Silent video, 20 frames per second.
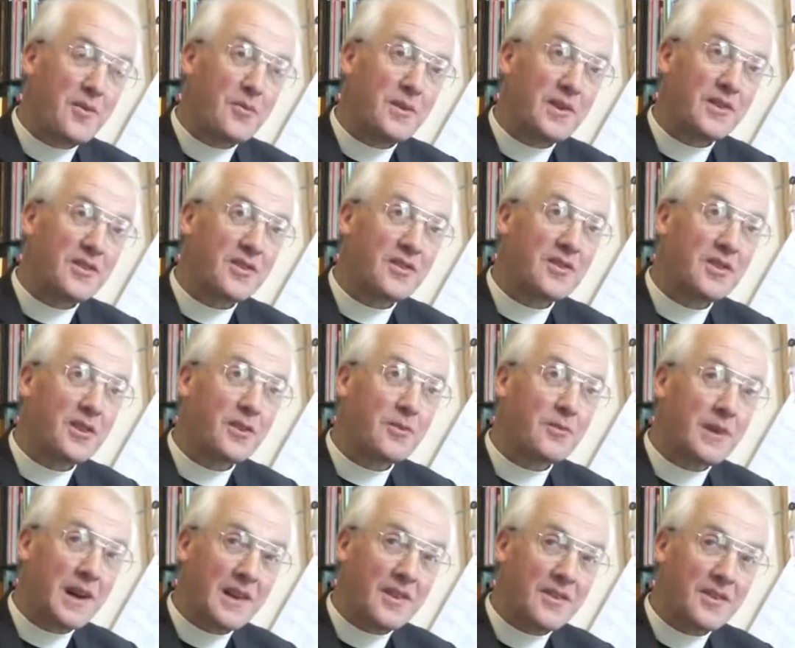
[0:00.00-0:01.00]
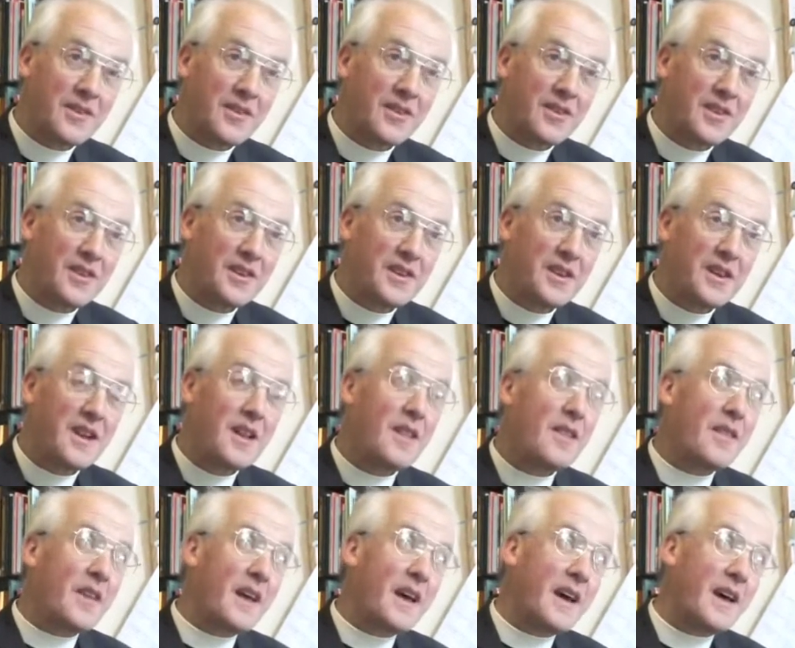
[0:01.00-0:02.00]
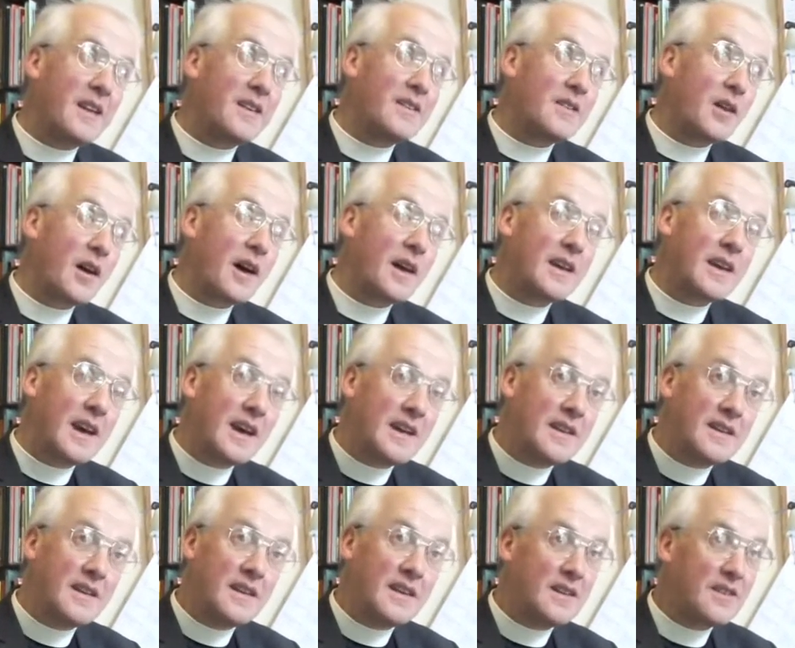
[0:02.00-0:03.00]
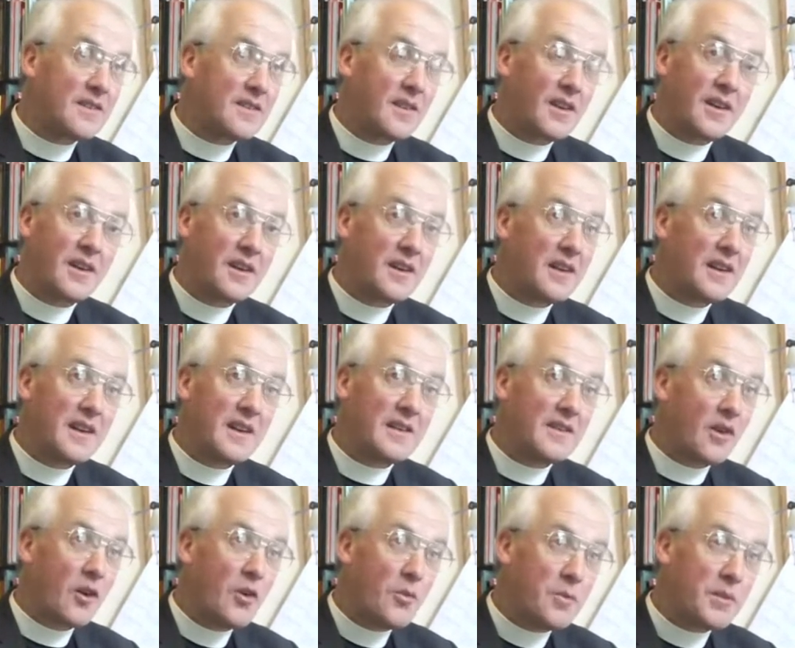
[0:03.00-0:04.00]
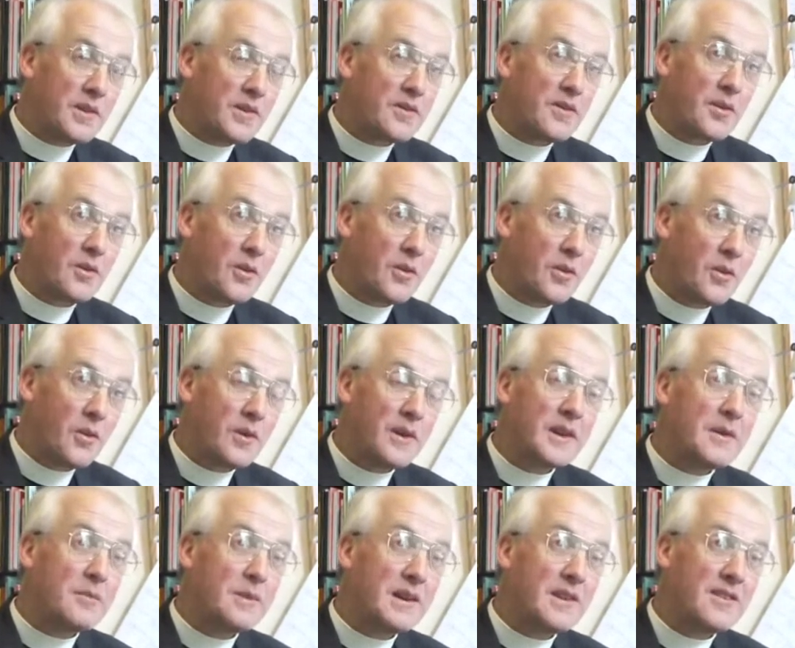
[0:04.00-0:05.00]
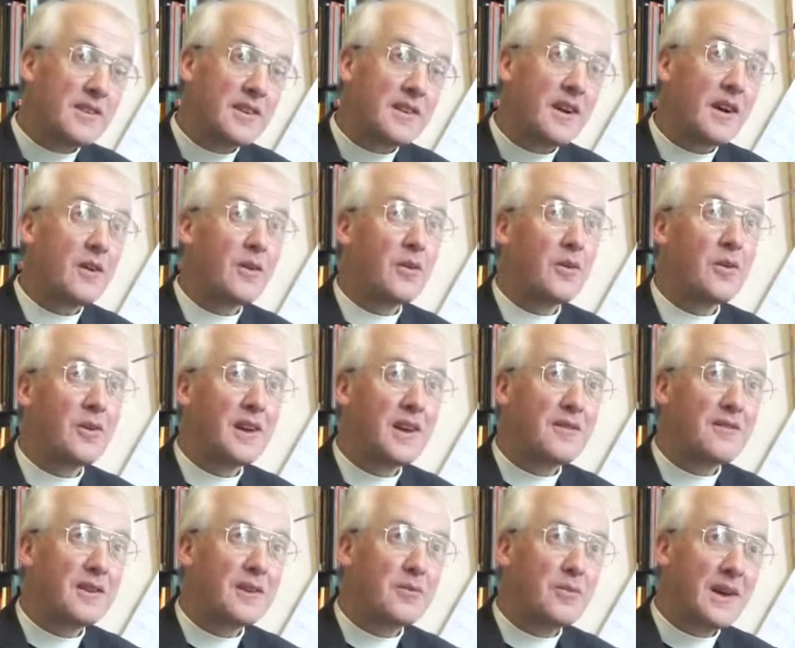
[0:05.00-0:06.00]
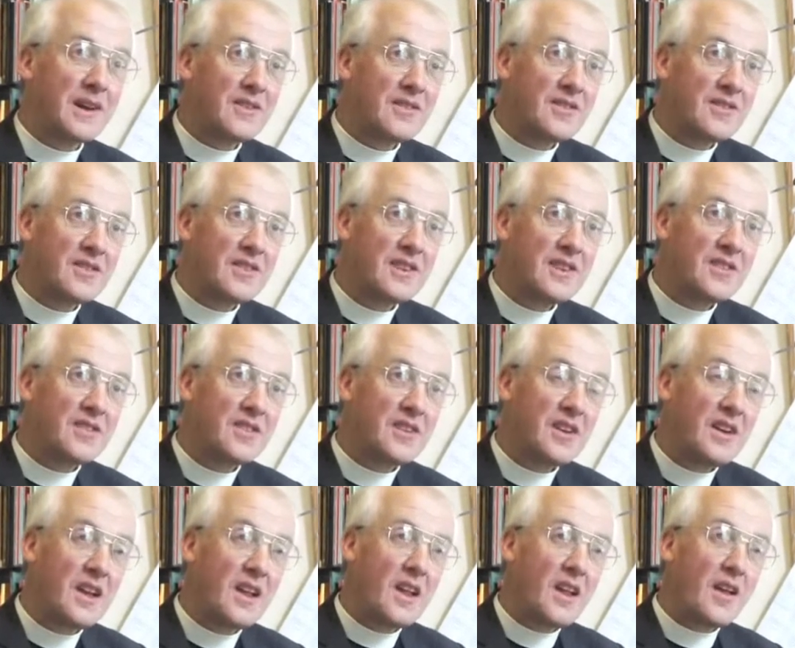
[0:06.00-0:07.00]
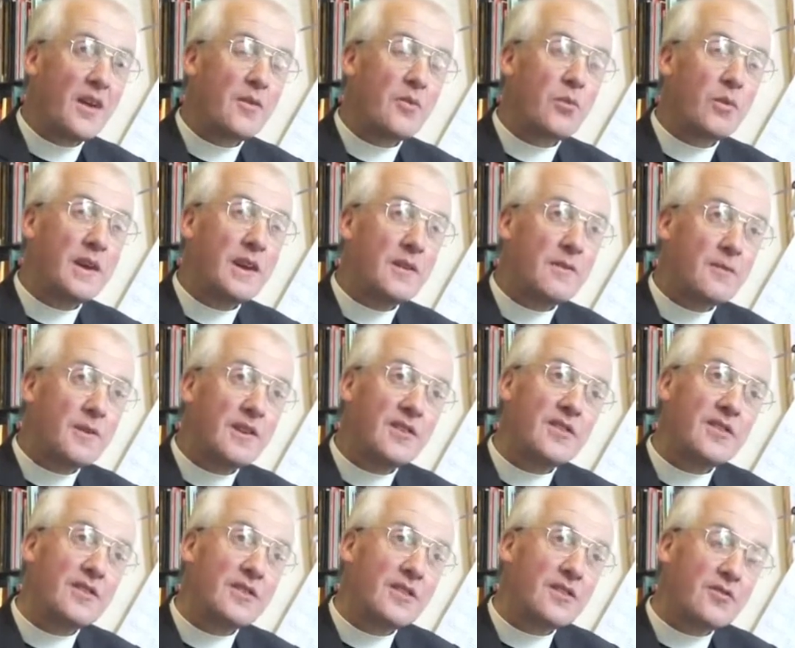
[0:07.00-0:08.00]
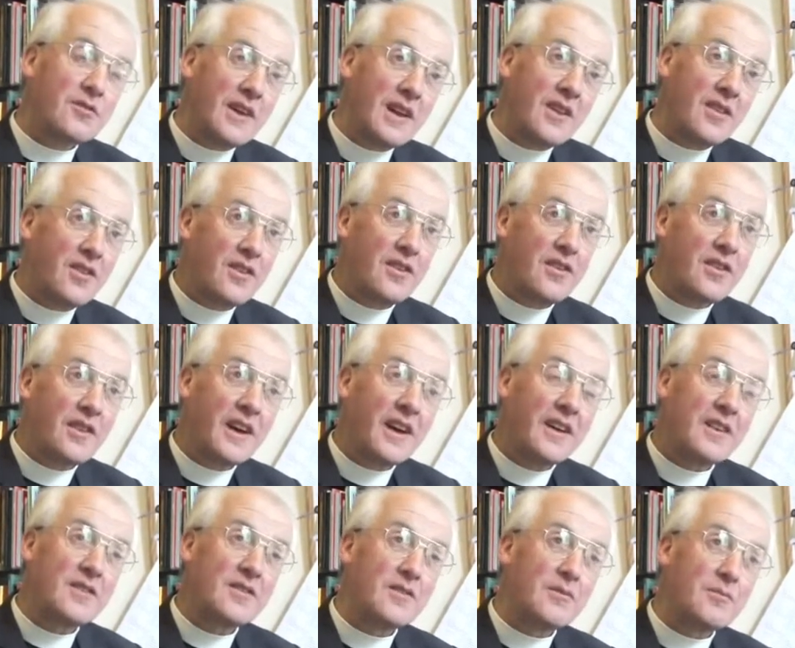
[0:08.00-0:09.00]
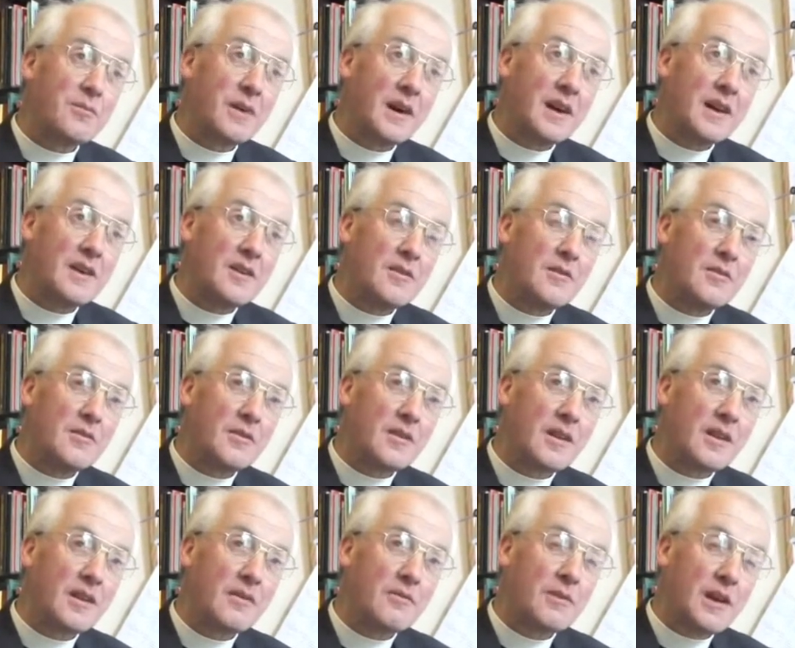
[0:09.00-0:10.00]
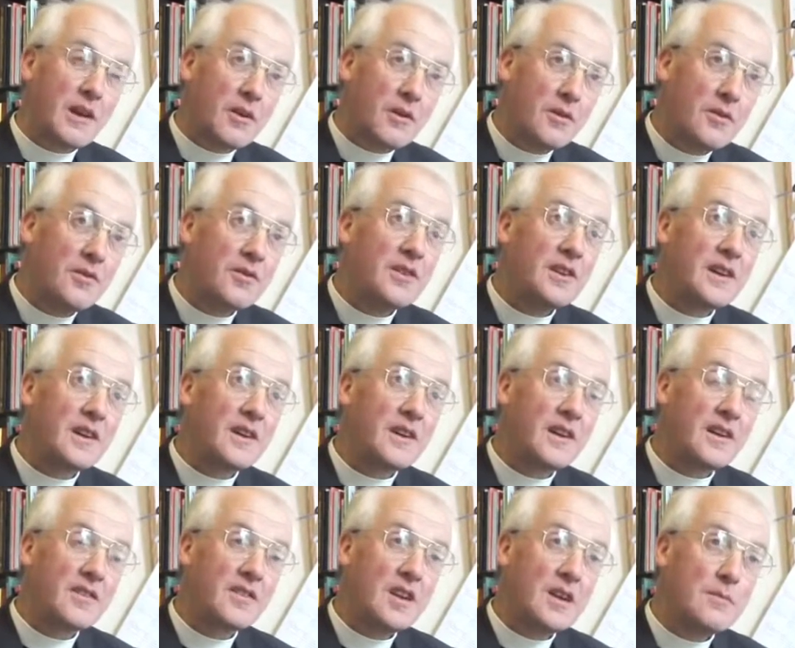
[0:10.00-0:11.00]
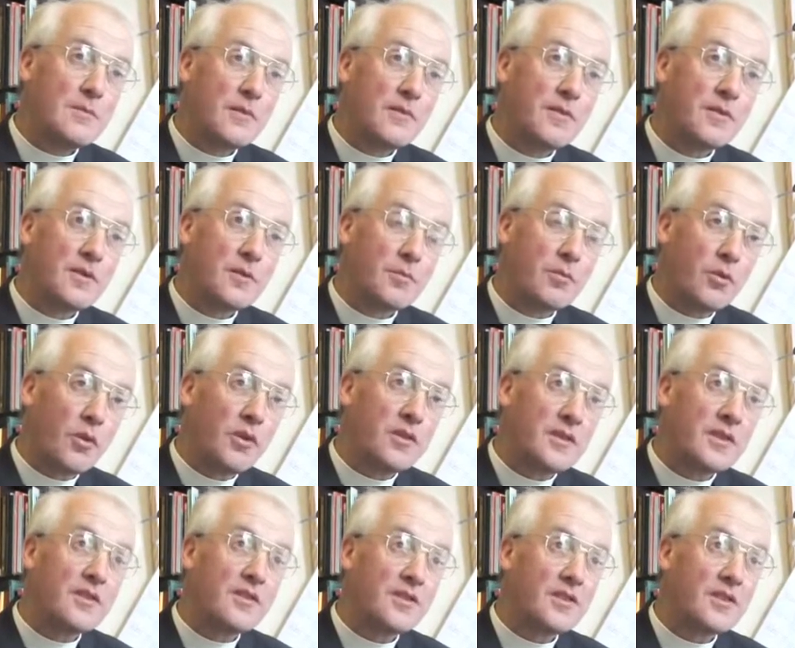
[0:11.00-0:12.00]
which still runs, and again is open to all. It meets in our hall every Wednesdays. But we have recently strengthened that by recruiting a team of support